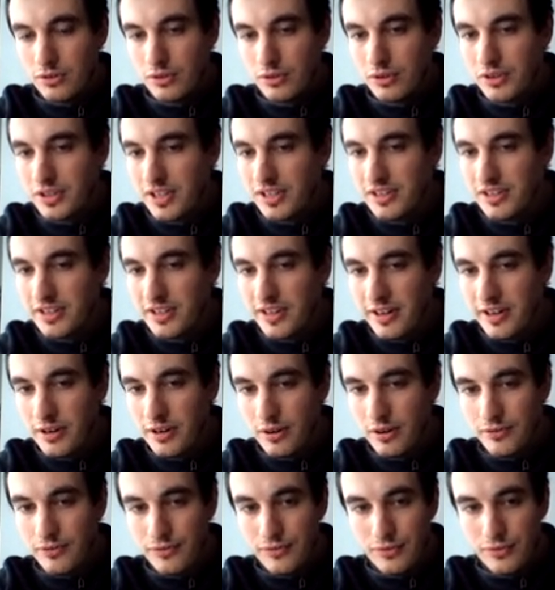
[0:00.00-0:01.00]
the cardinal
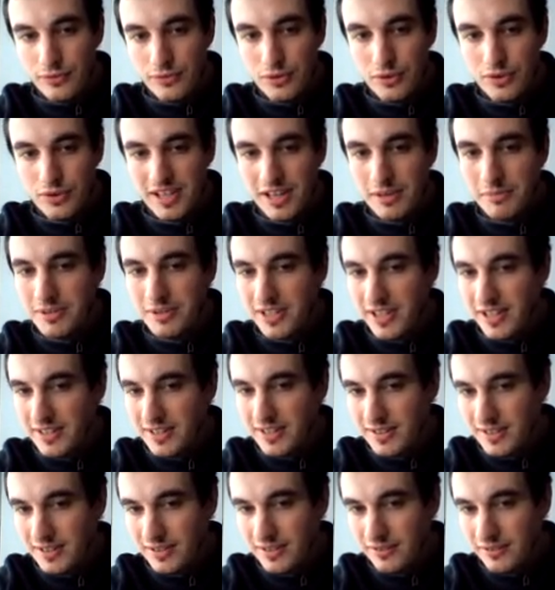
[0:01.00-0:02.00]
of the same
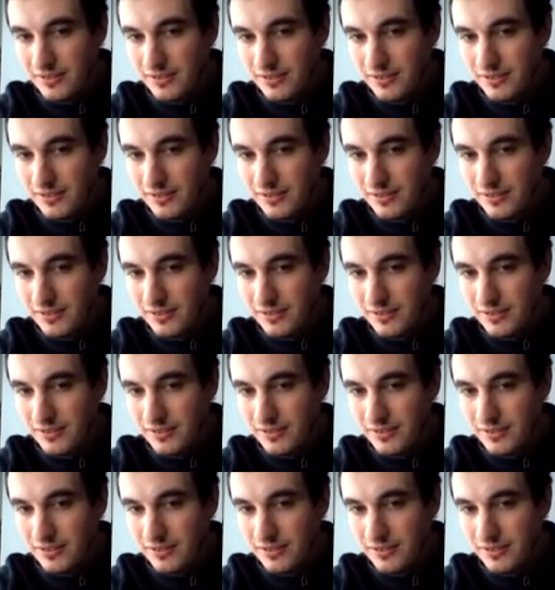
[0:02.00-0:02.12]
set